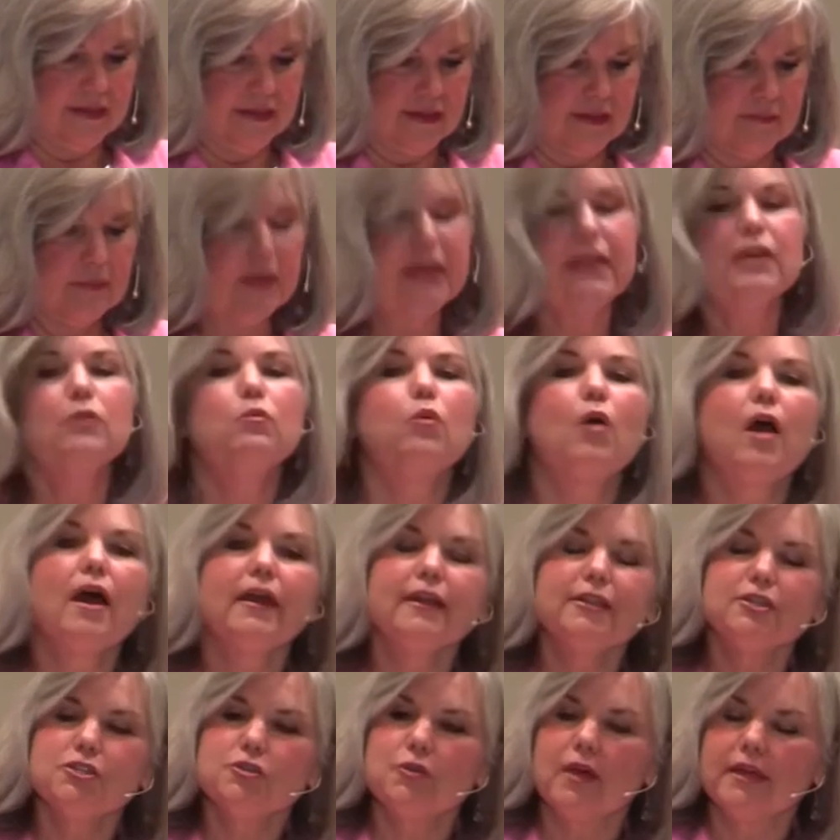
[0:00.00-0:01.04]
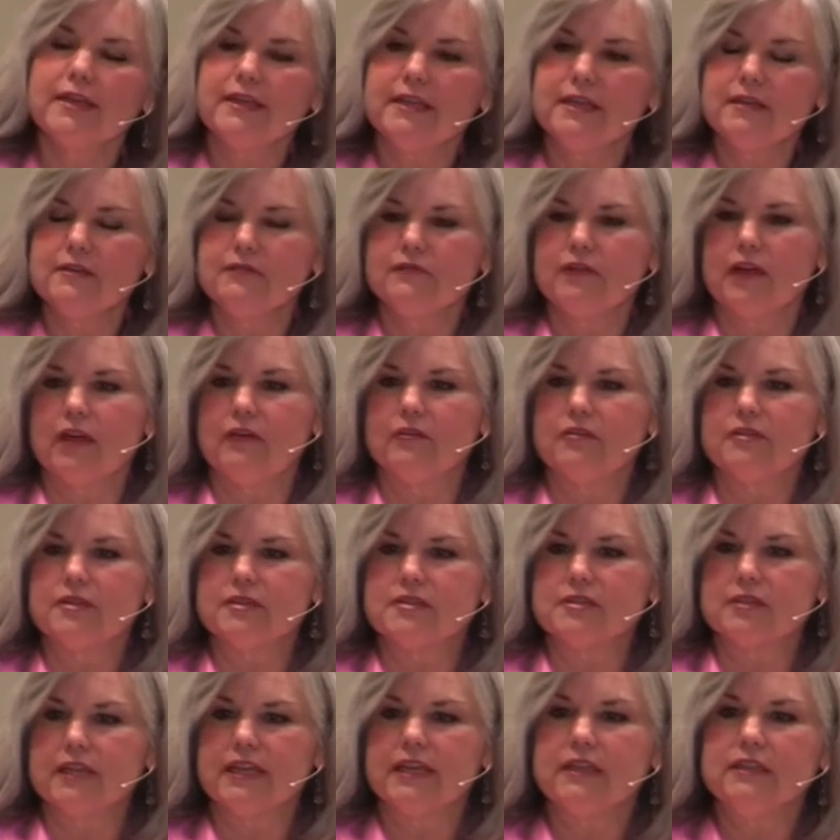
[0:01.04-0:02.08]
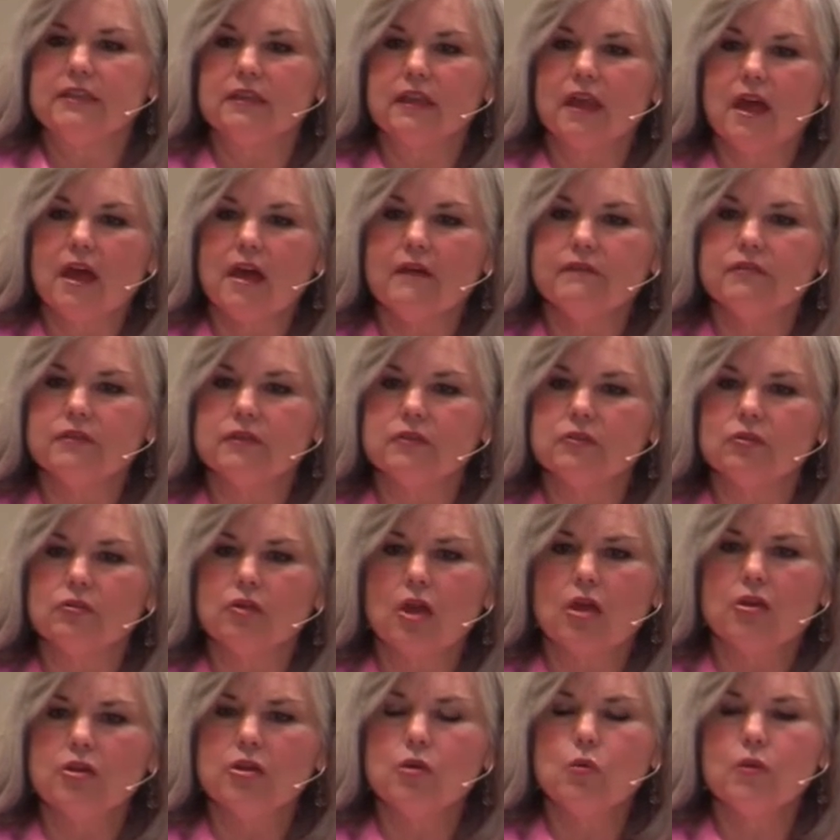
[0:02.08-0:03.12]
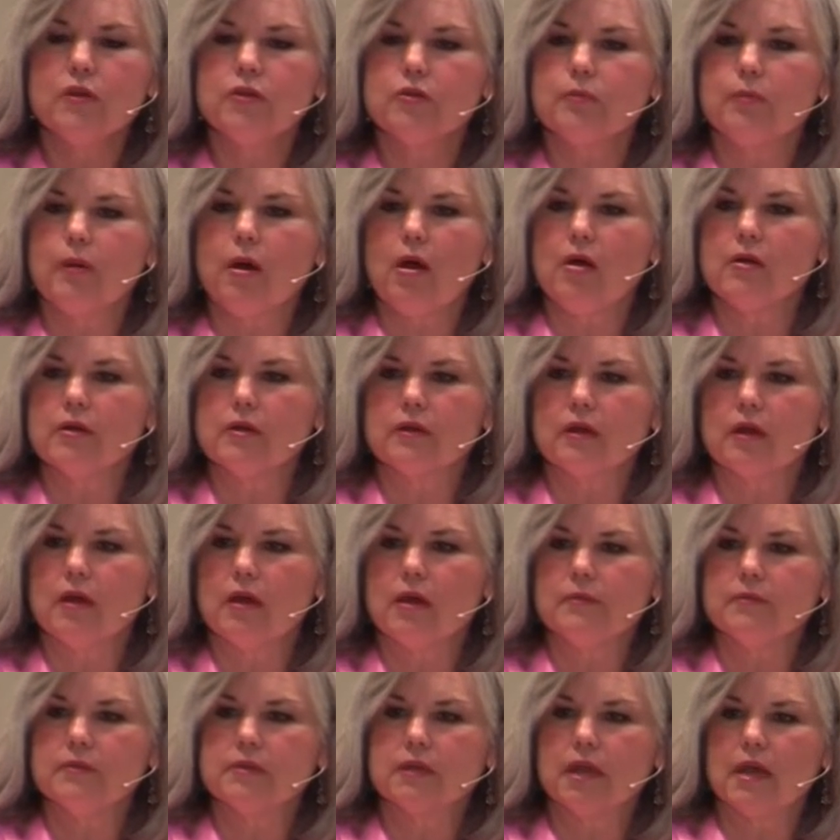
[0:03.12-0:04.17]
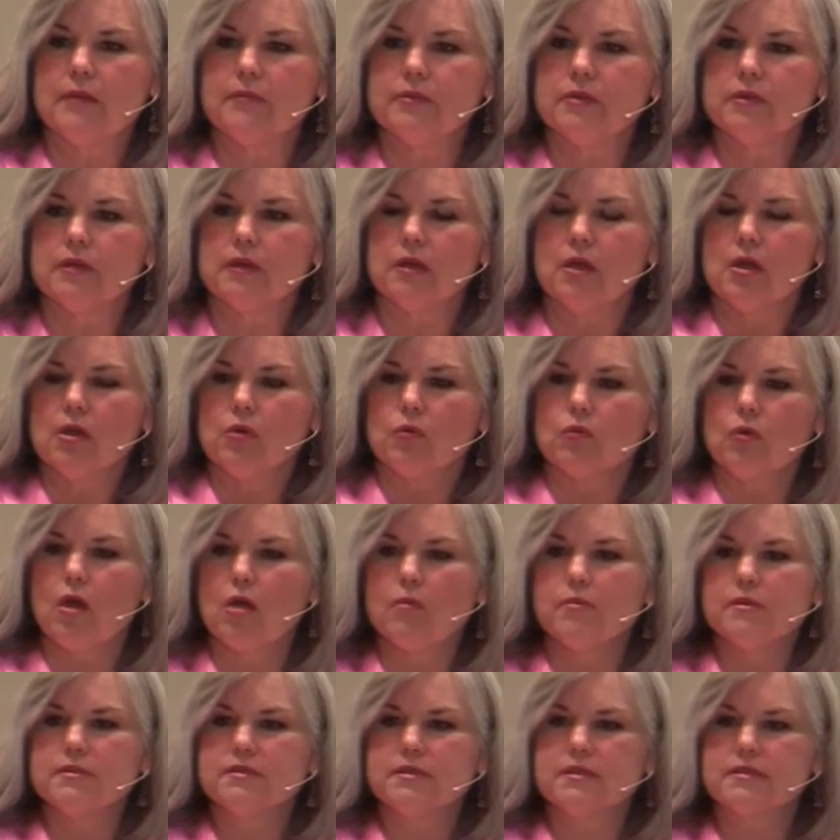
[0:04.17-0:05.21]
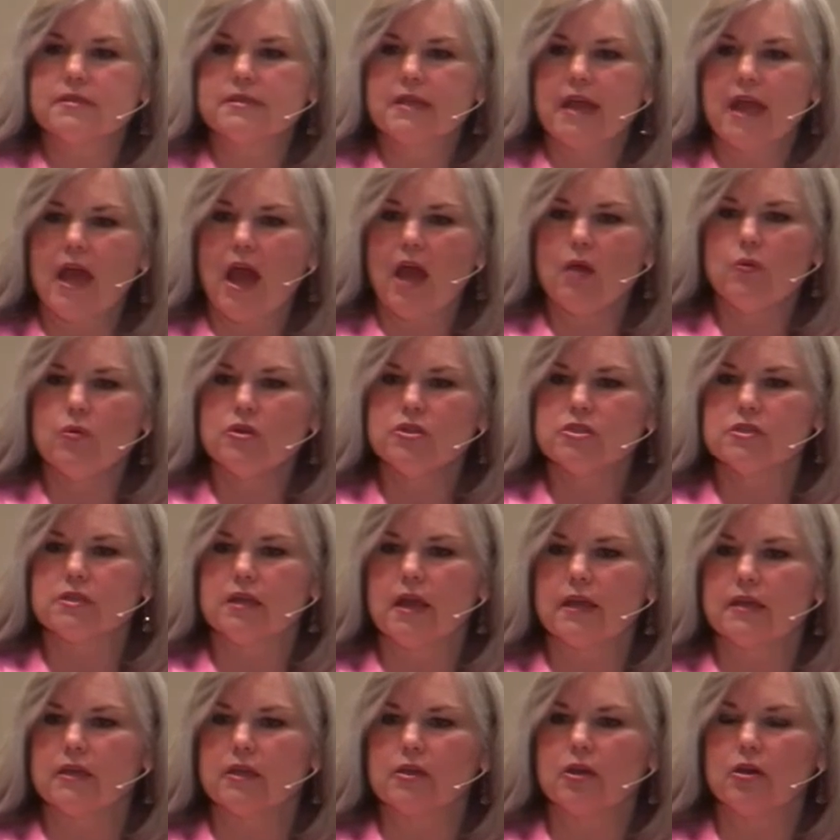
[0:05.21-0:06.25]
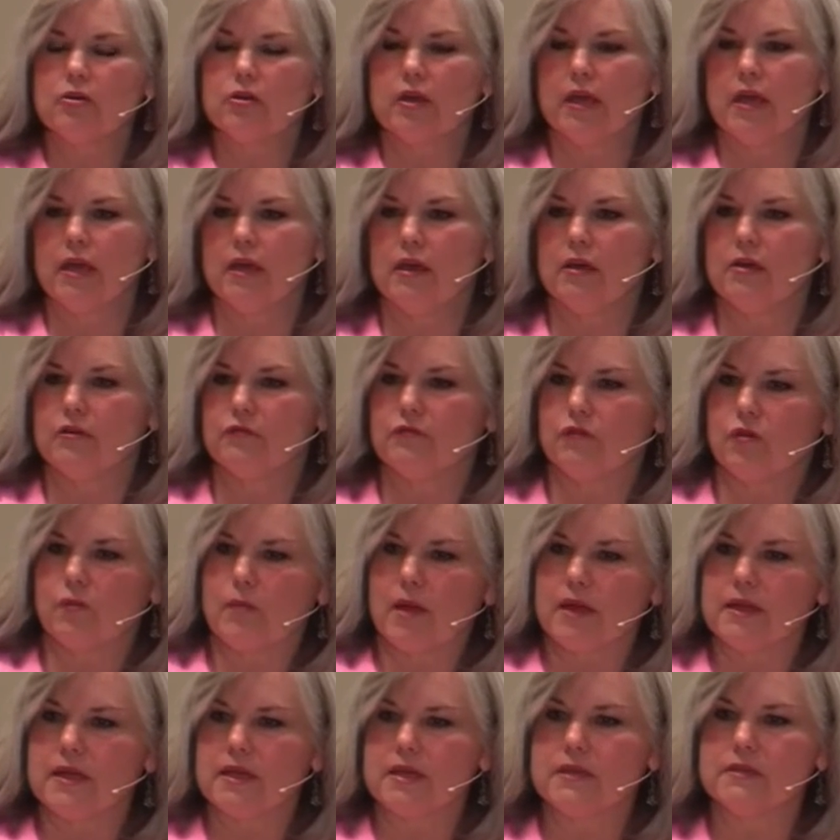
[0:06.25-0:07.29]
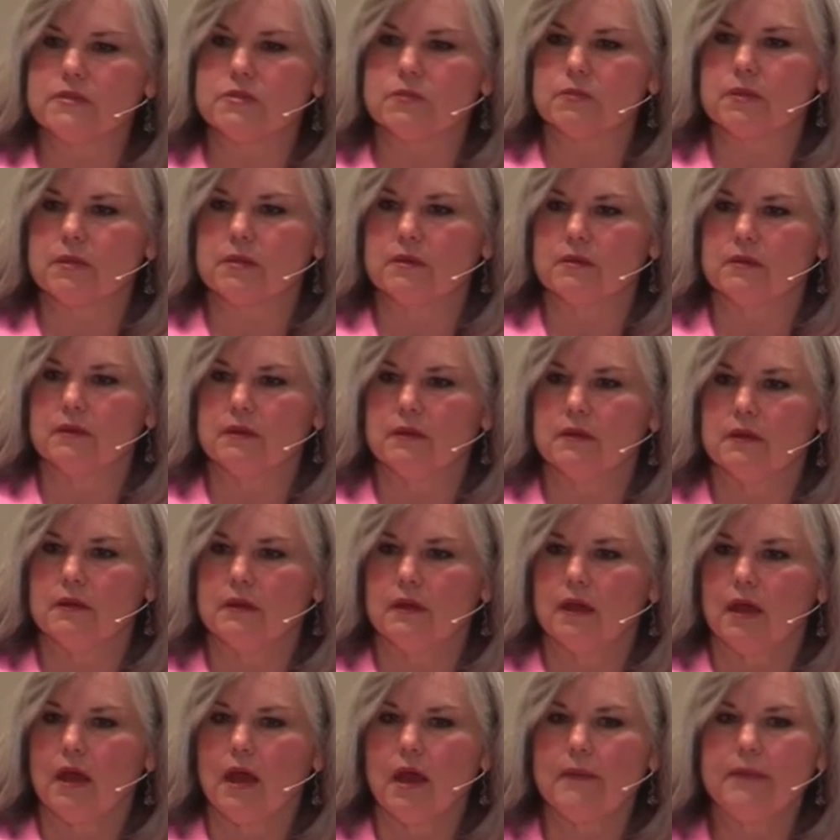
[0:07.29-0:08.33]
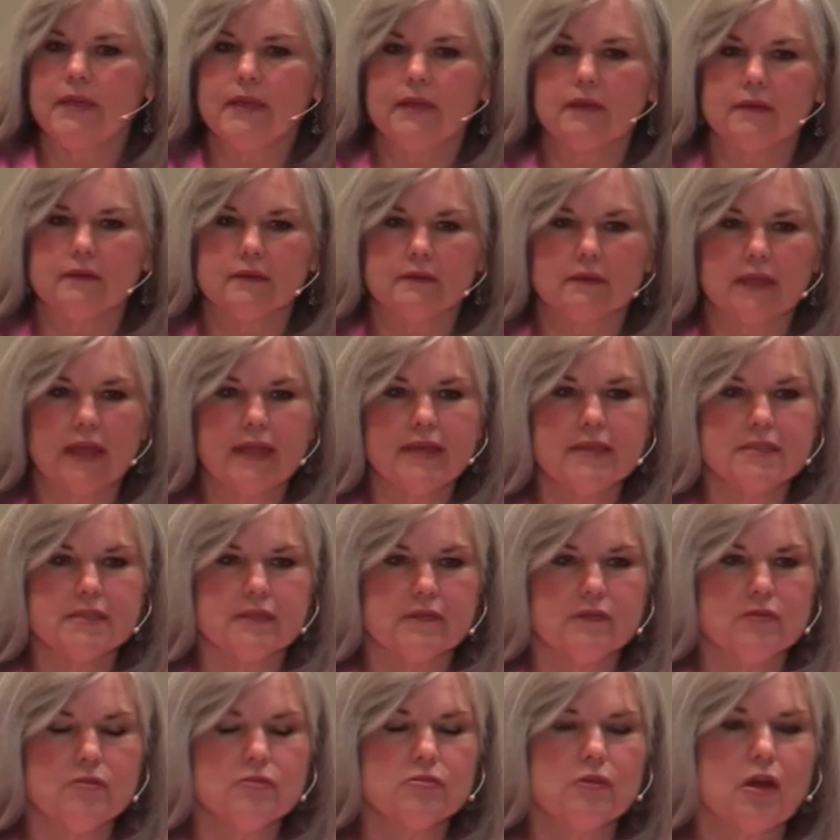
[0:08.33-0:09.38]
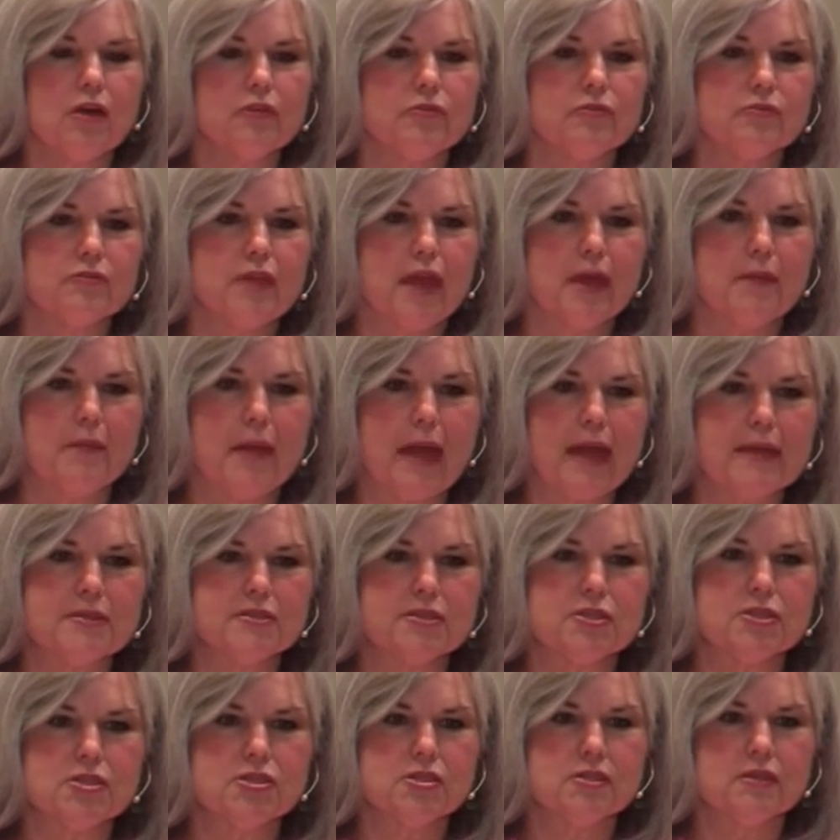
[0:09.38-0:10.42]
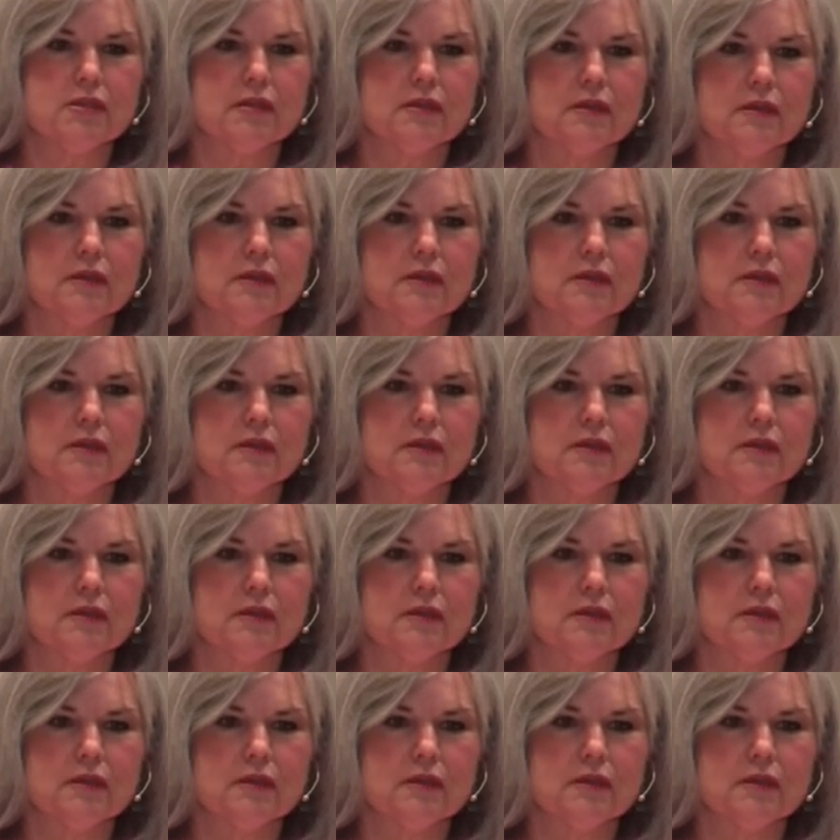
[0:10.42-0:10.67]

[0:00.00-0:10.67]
But he wanted to identify with this. He loved the Lord. No wonder Paul can come, come to Romans and say, I wish that I could go to hell for my kinsmen. I mean, ladies, have you thought through that passage?